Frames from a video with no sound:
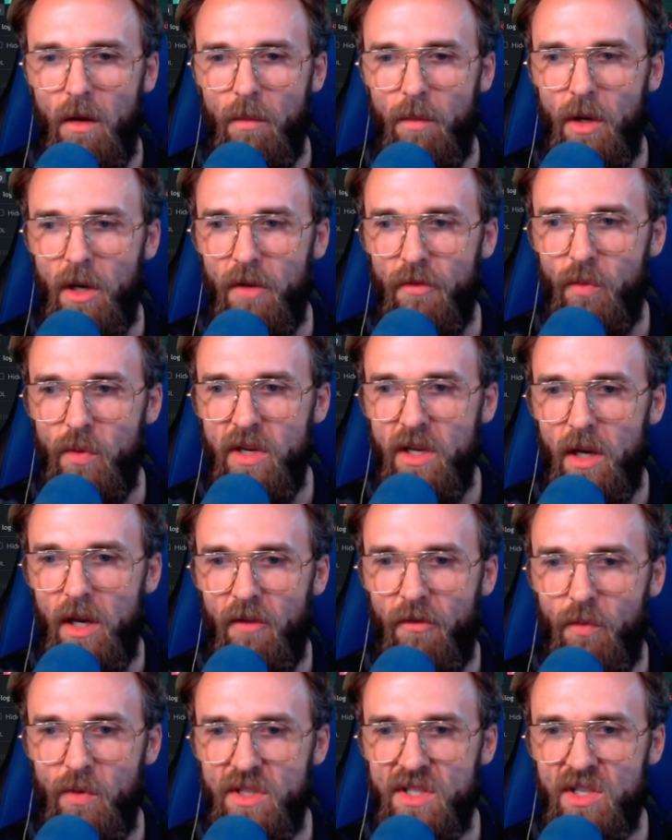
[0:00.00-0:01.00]
but if we
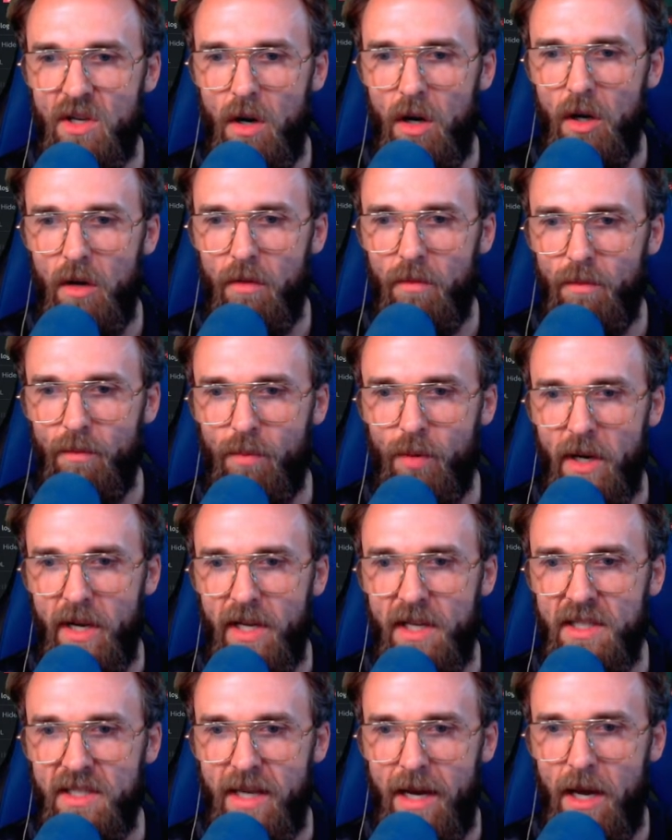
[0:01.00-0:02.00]
if we start
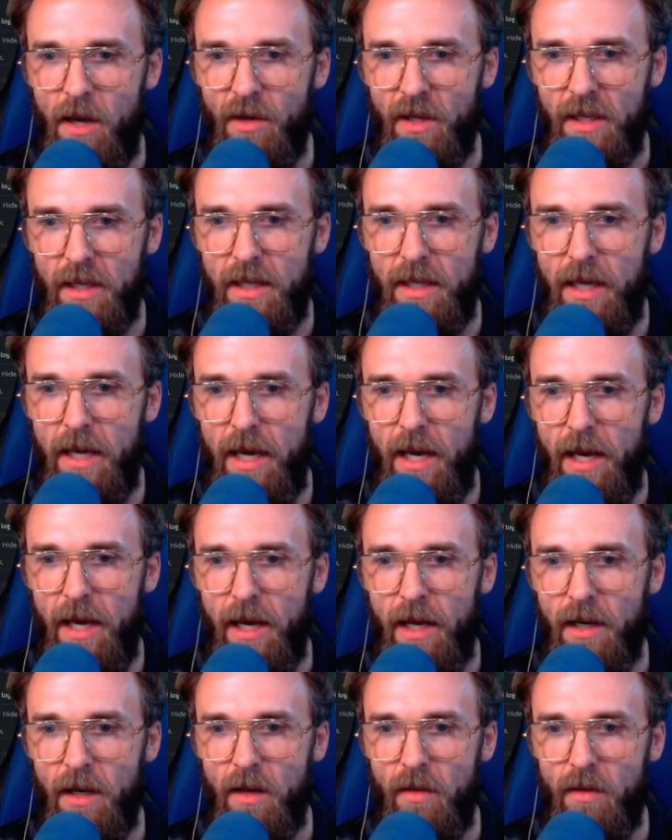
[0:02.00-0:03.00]
breaking down
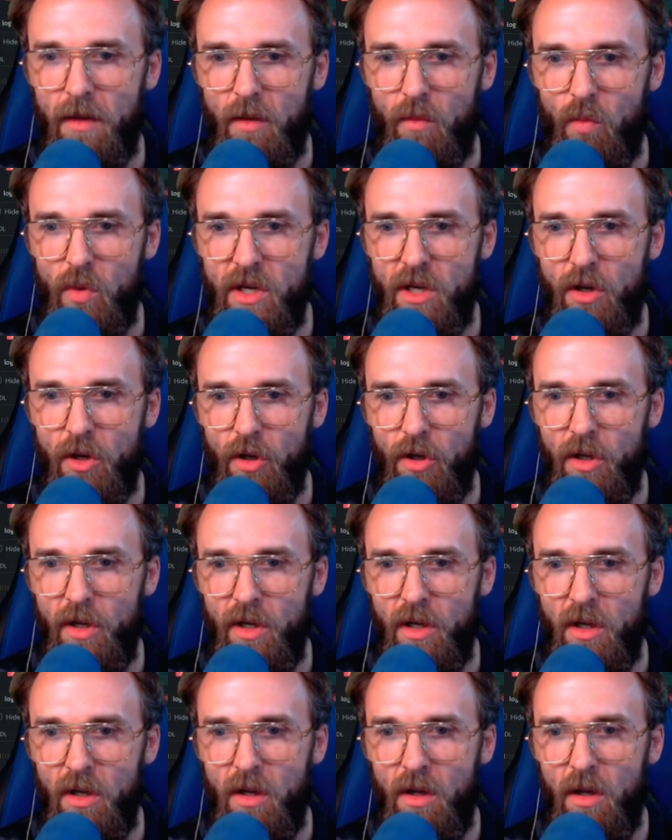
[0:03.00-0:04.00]
again, then we
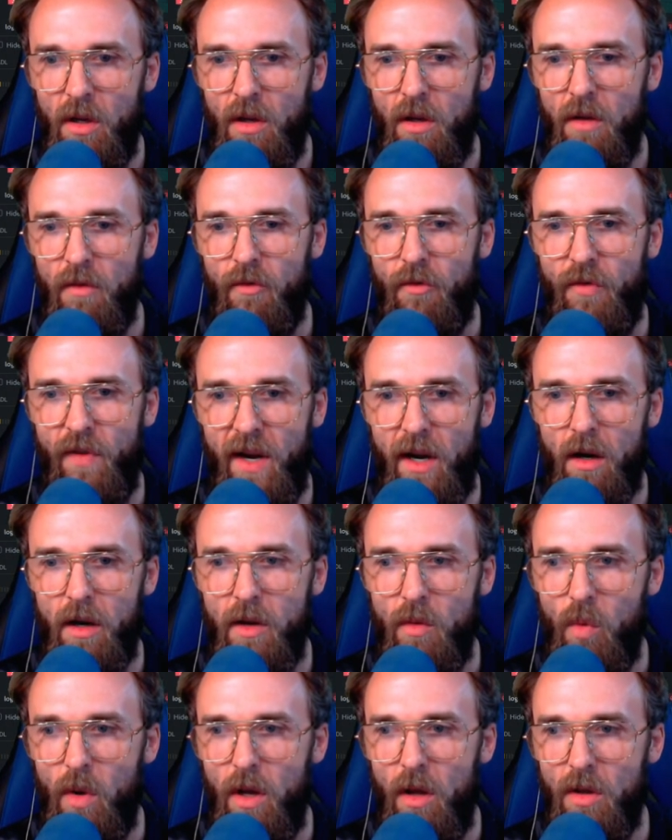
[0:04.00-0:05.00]
could
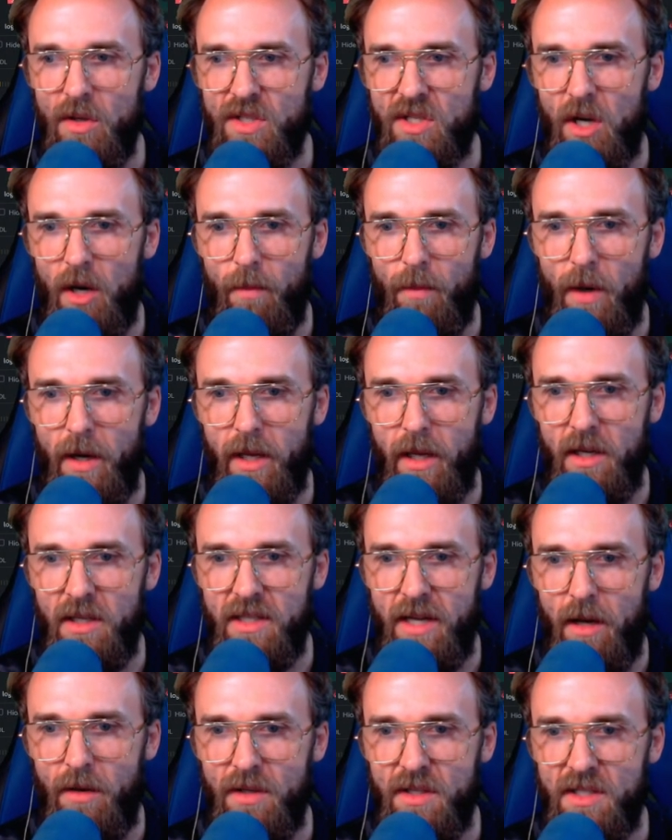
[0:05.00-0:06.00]
very well start breaking
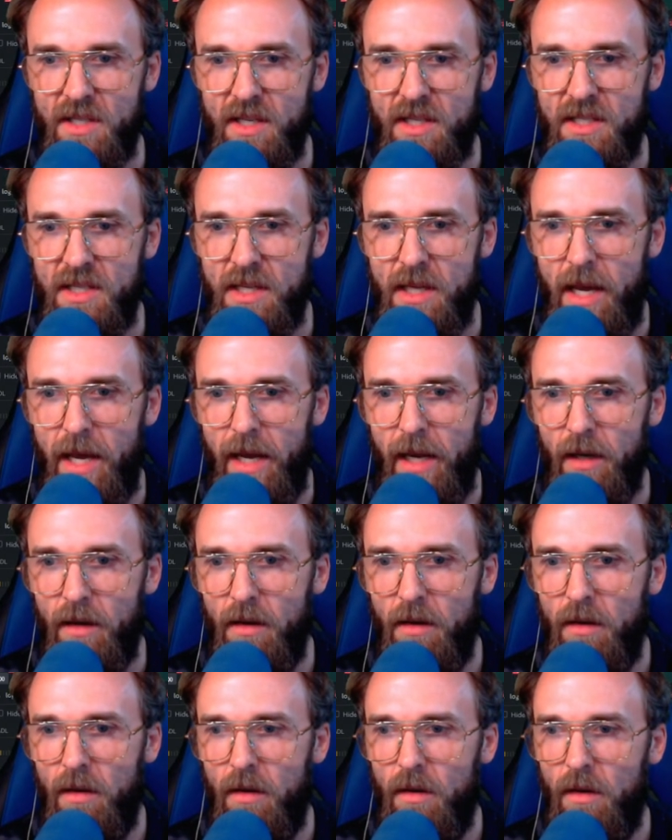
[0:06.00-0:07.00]
down to sixty-eight.
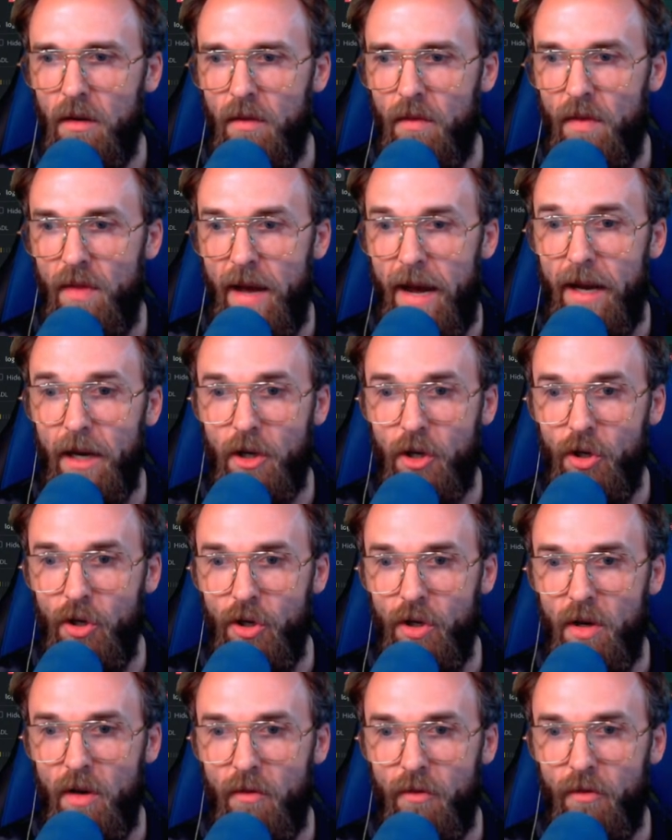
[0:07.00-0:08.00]
That
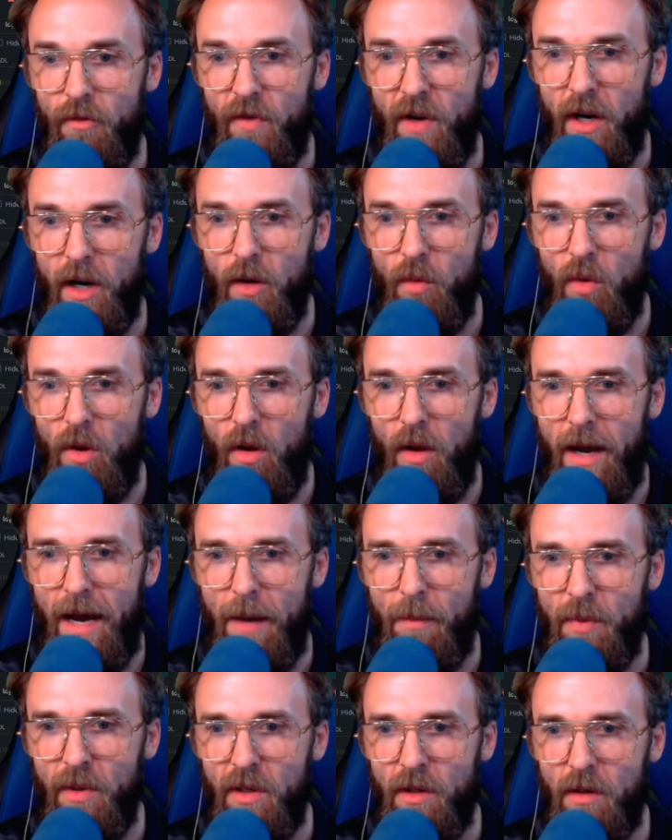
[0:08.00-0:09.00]
could very well
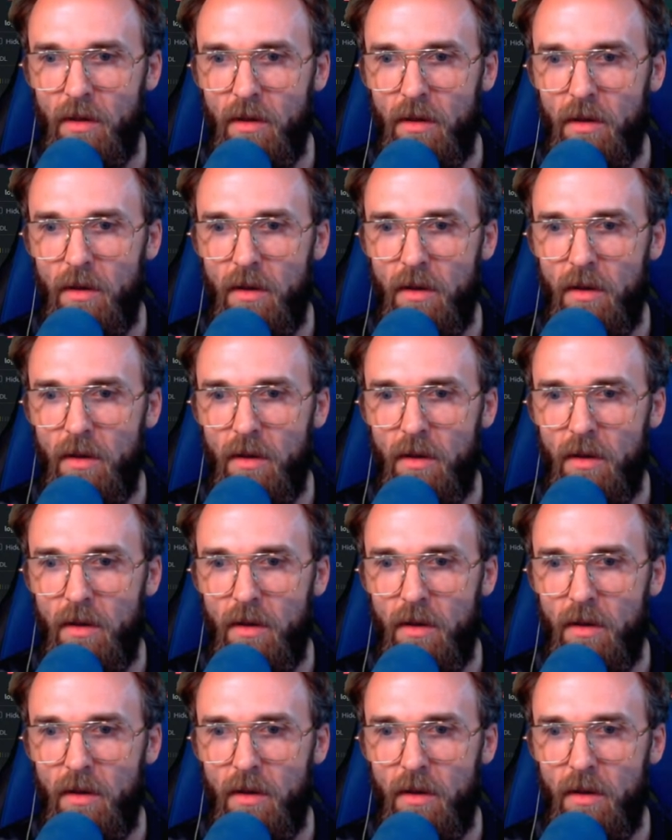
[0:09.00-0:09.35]
happen.